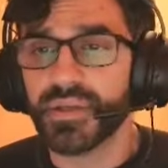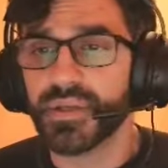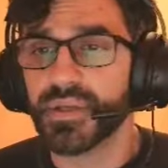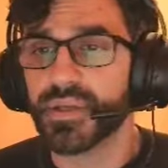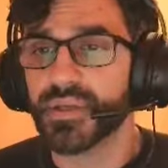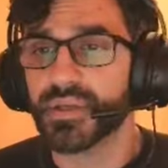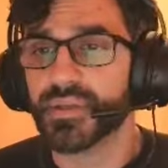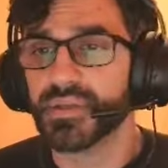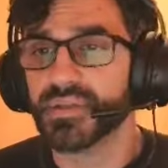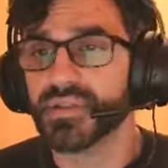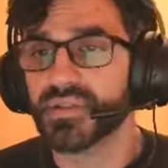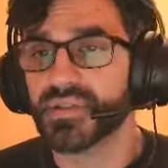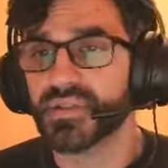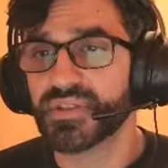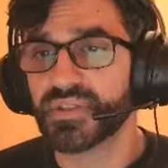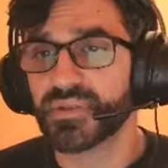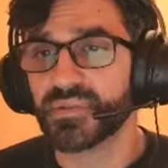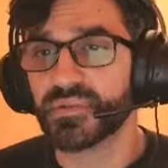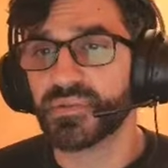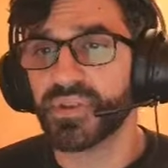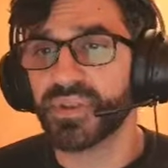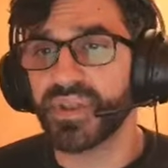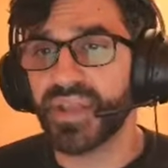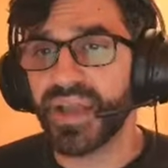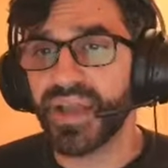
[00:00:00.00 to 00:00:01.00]
so
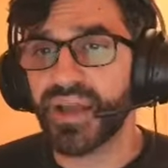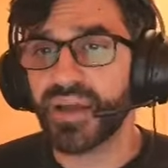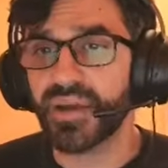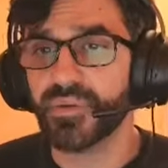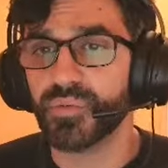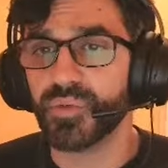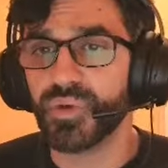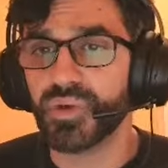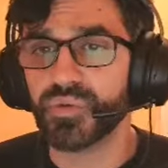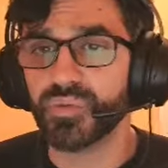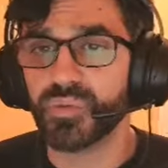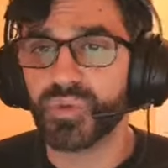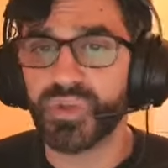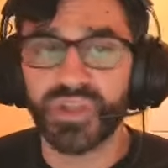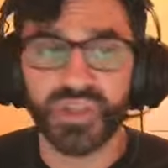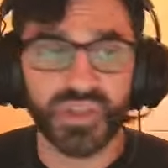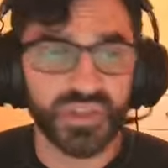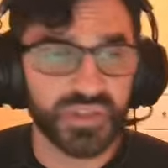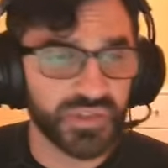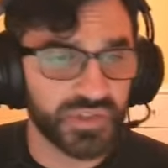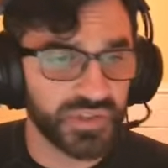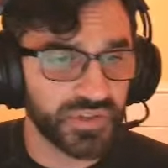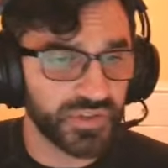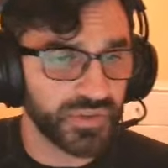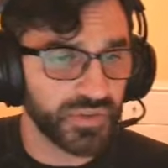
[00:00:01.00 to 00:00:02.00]
now what we need
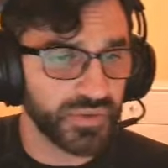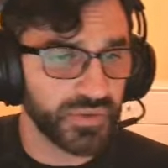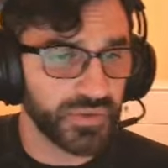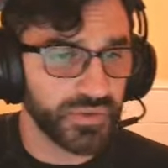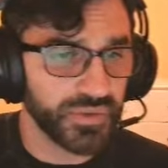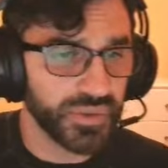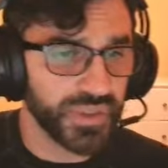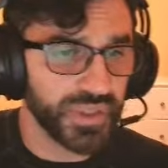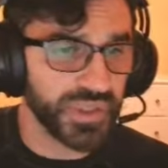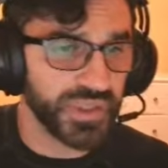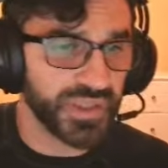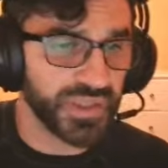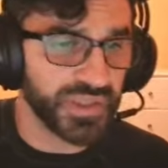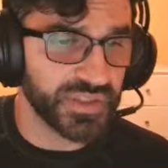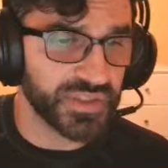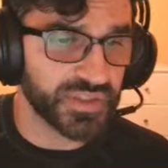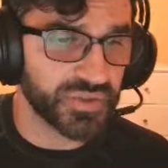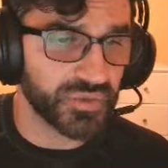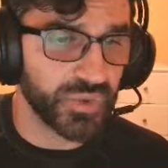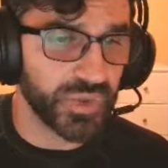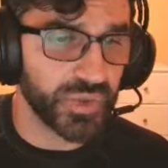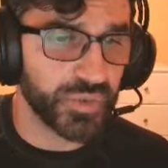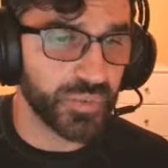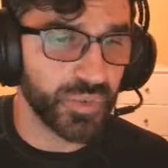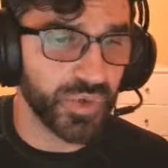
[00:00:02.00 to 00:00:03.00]
to do is
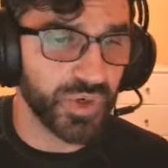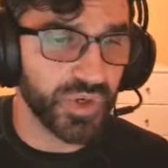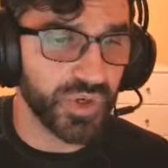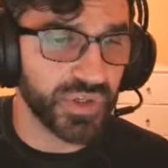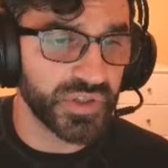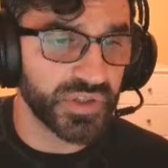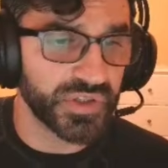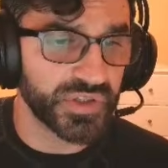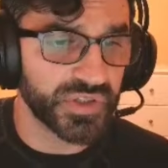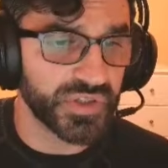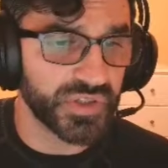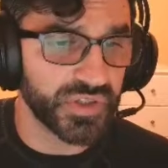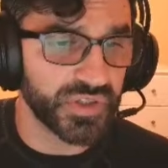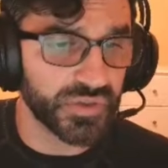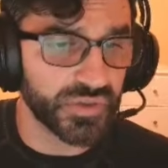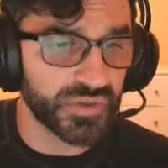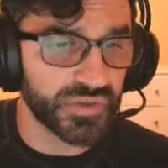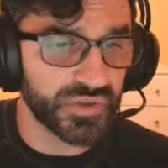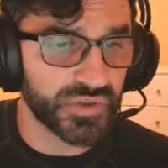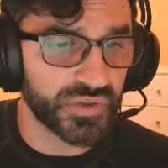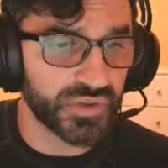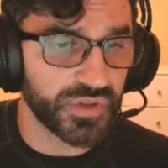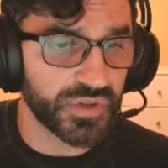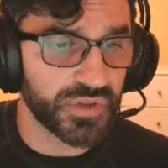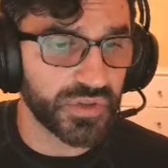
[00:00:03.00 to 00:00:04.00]
we want
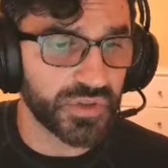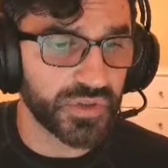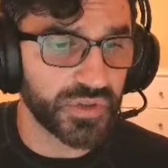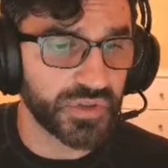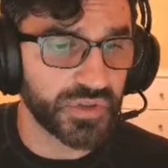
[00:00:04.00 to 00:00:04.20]
user